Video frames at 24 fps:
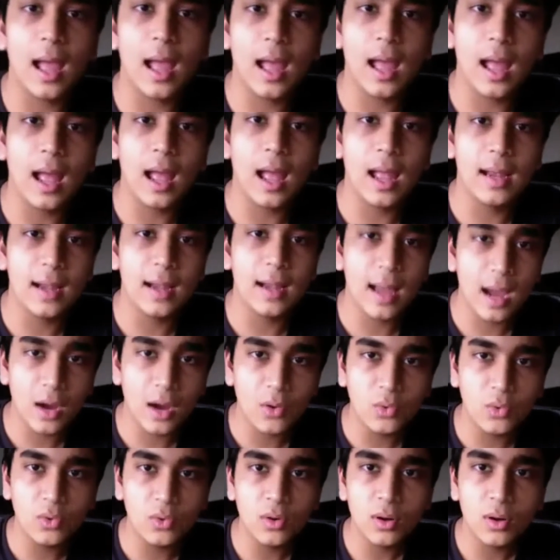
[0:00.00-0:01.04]
And
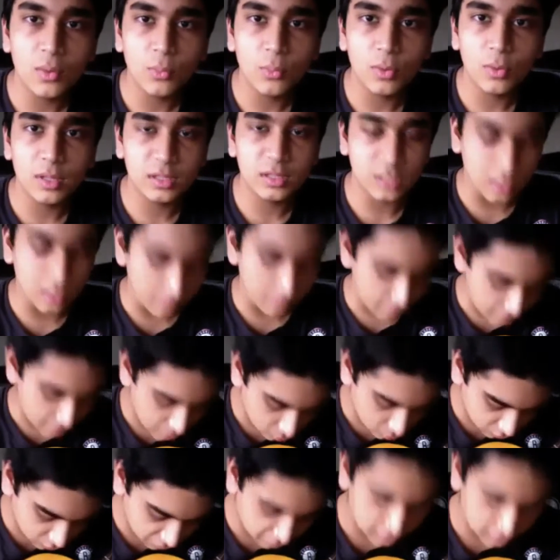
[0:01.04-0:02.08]
now with your
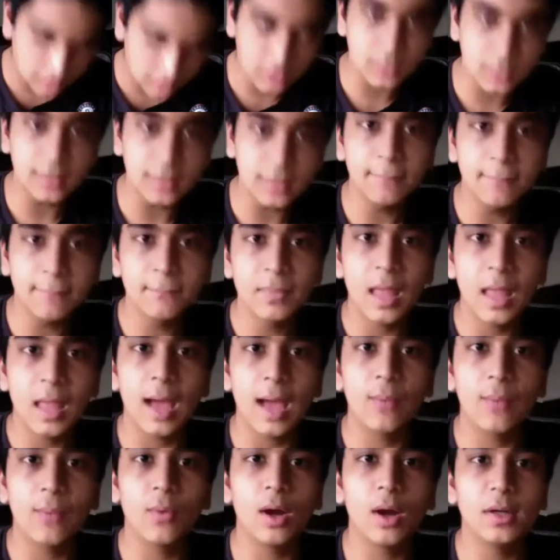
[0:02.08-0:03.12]
middle finger,
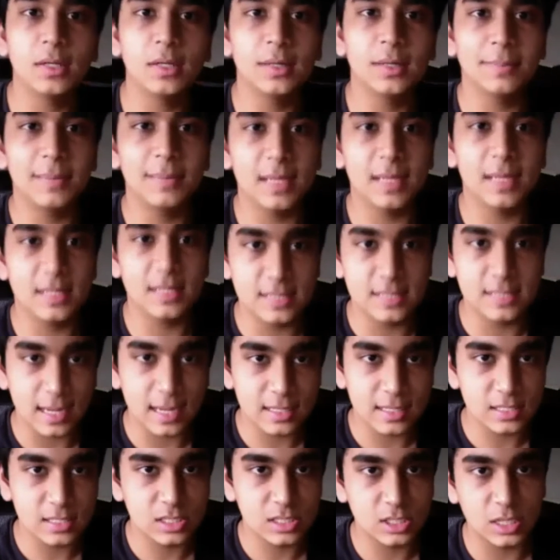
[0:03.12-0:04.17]
I want you to play the
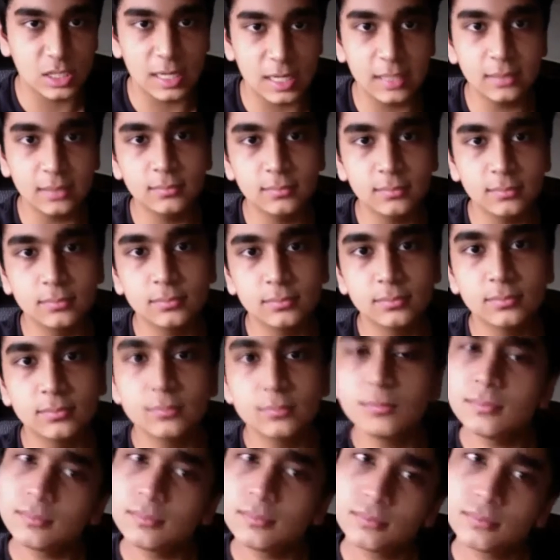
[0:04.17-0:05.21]
second string.
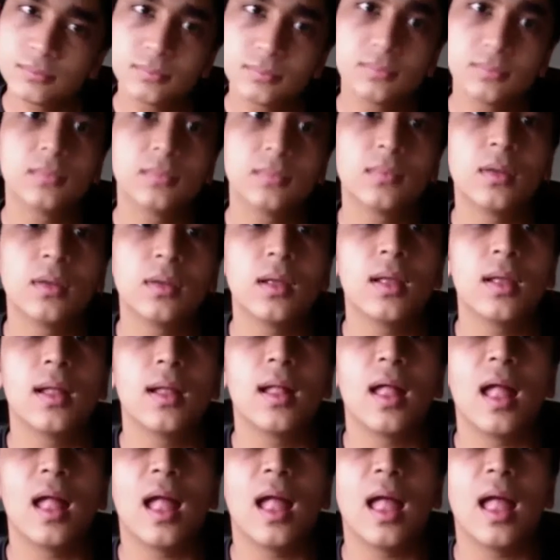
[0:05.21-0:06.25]

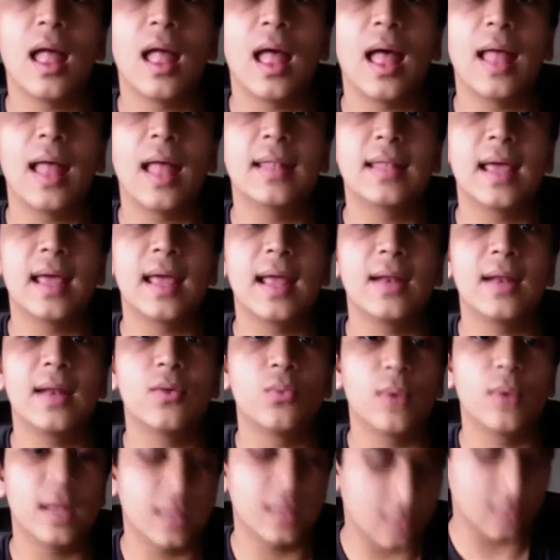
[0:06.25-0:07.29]
And then
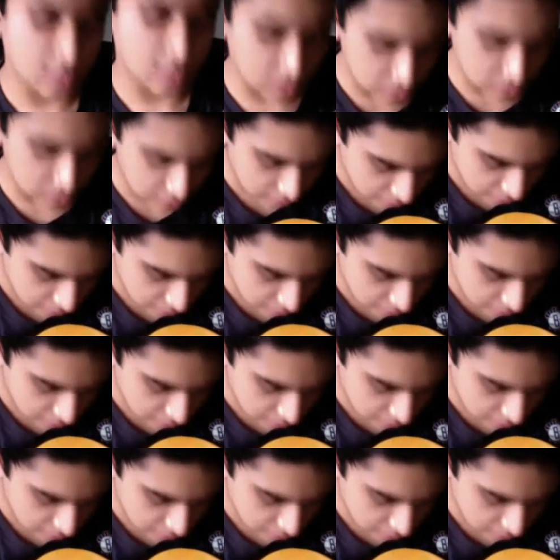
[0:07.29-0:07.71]
with your